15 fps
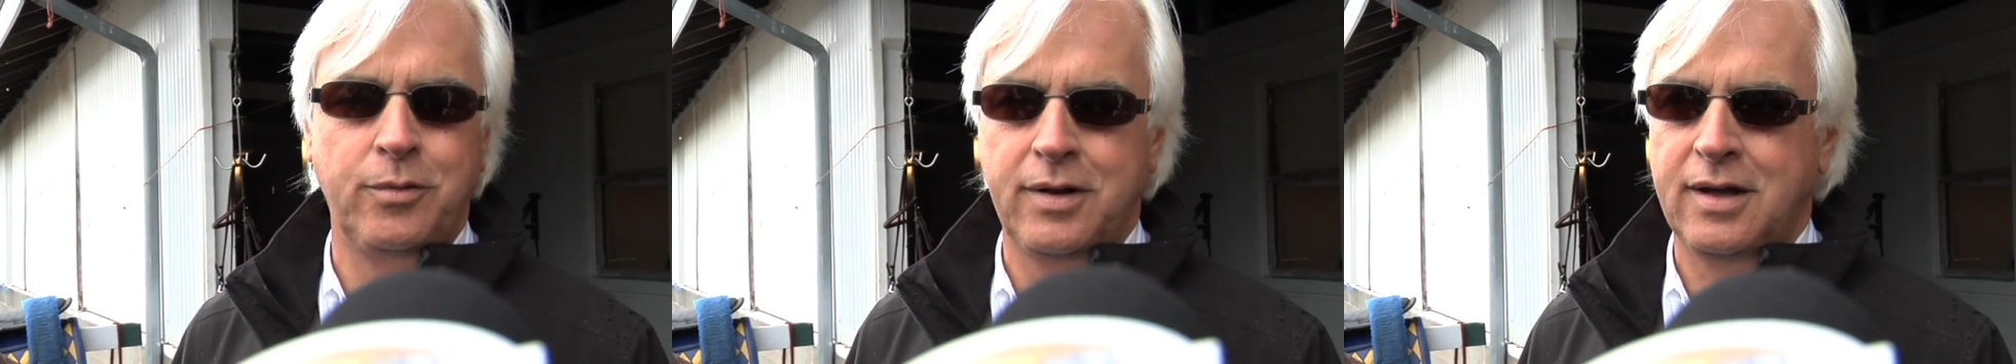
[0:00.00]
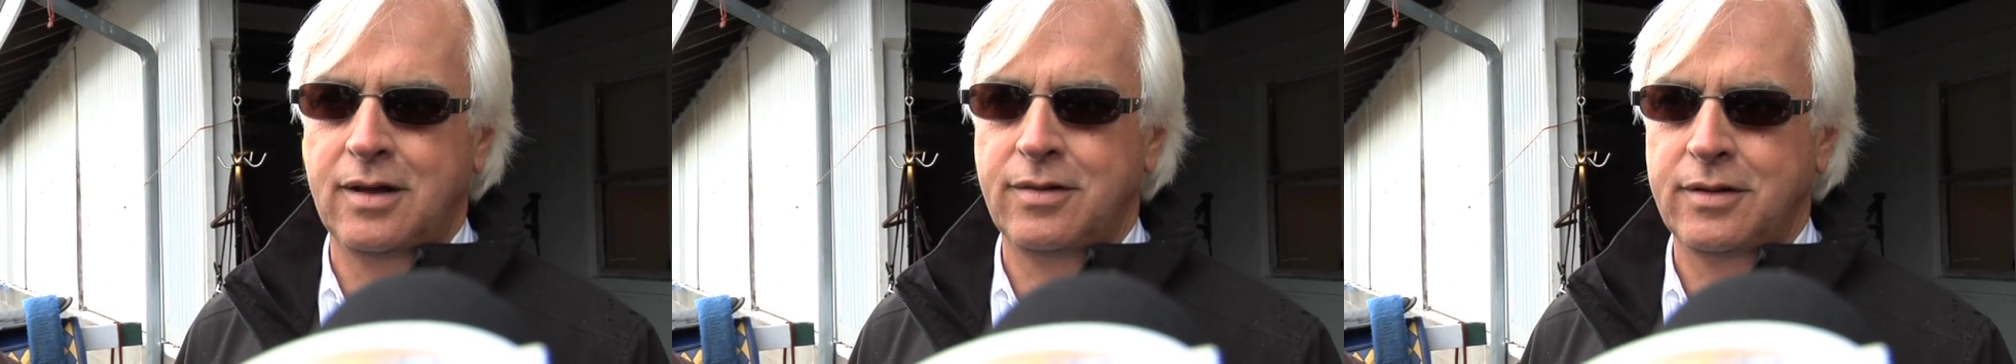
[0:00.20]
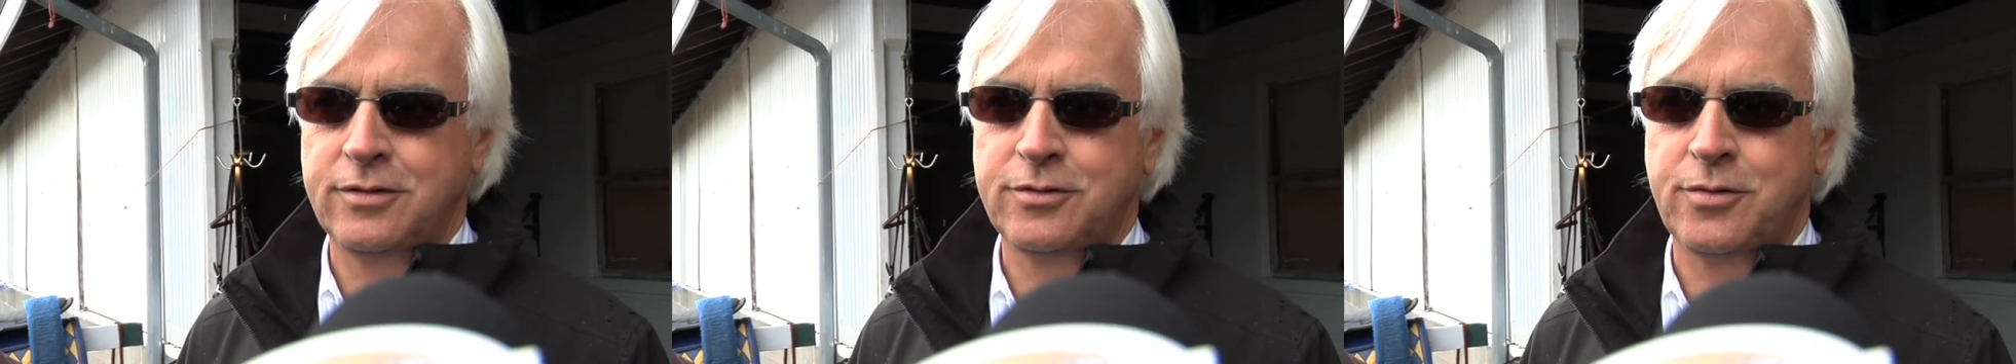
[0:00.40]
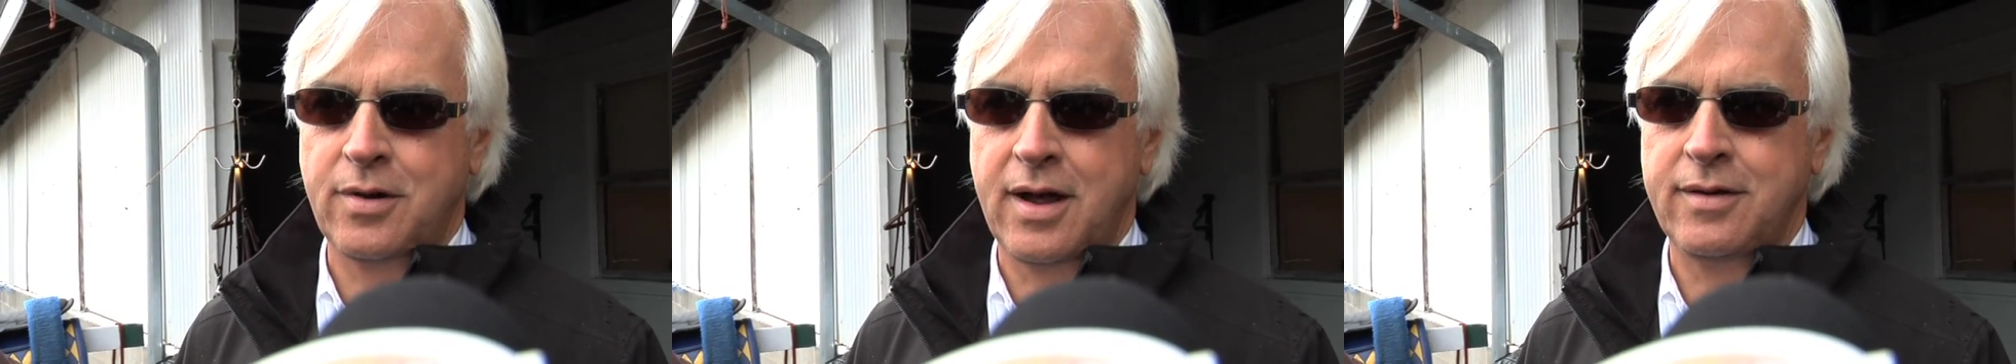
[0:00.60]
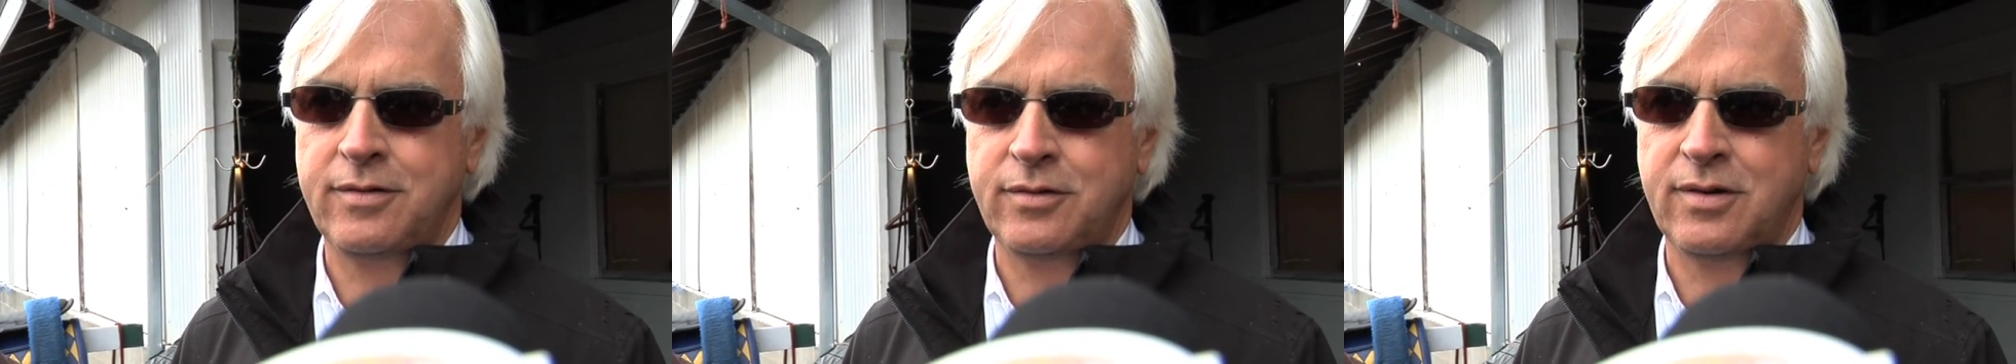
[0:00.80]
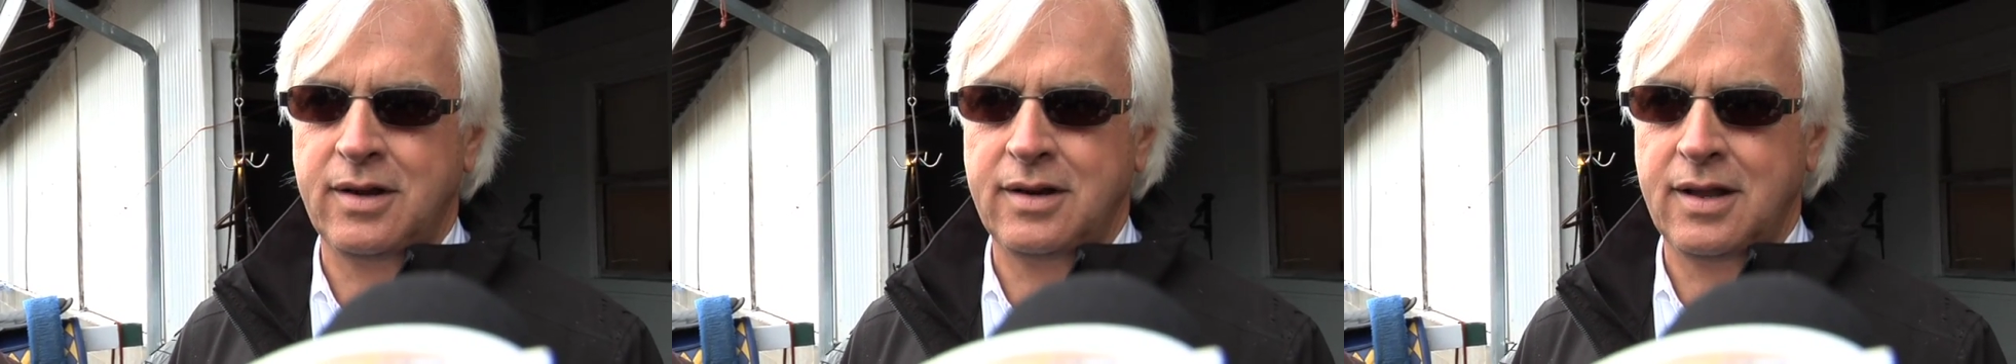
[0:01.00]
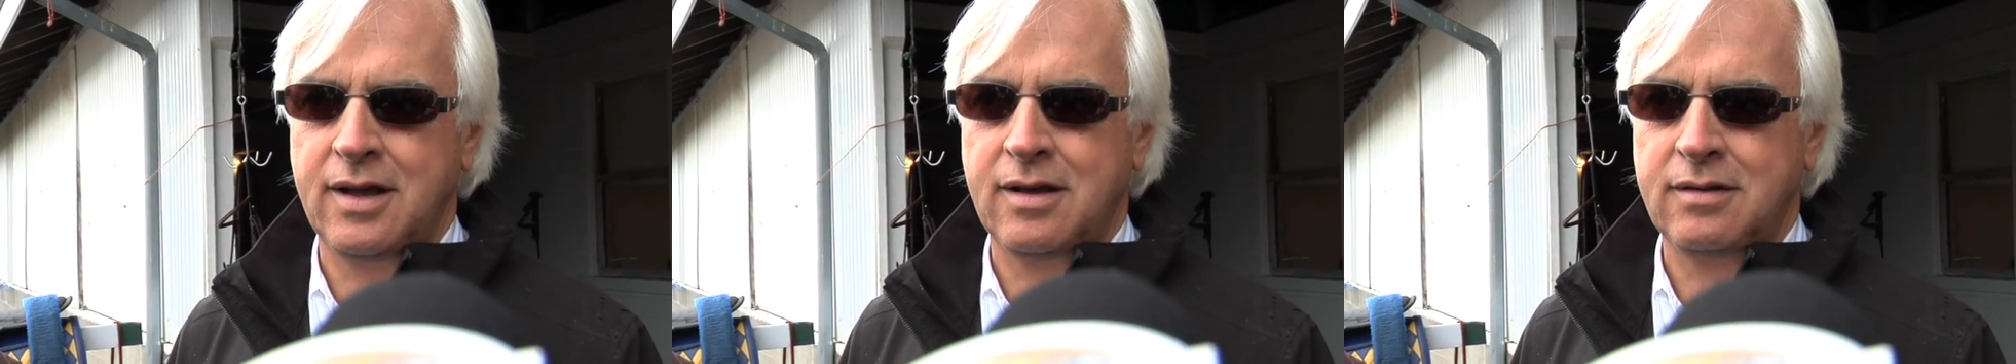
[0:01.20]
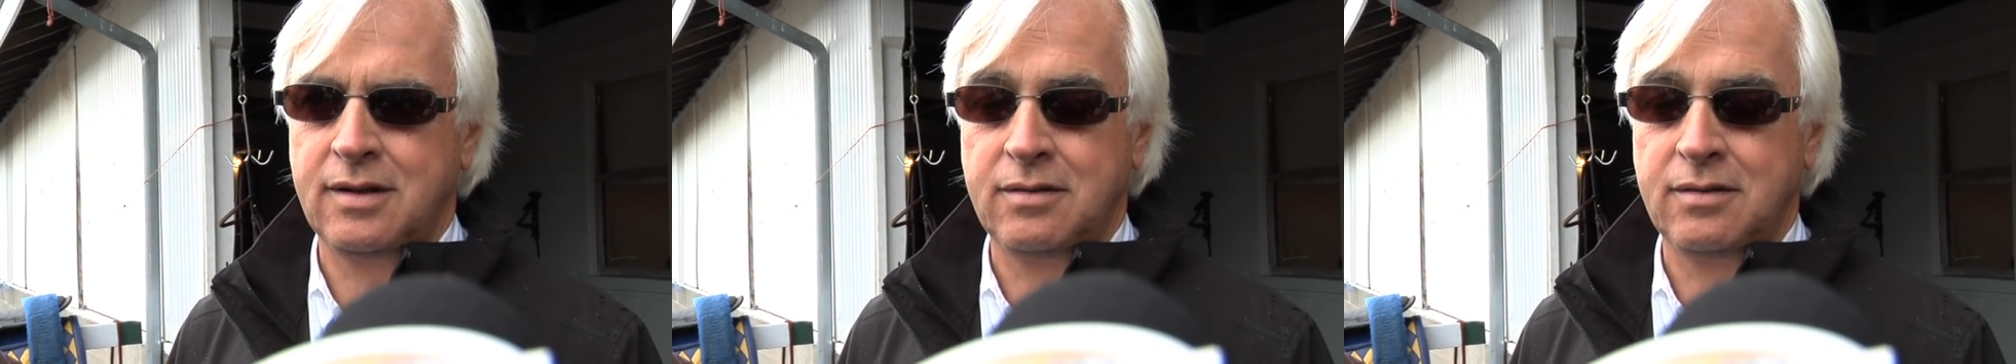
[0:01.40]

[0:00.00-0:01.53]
well, that's thriving right now.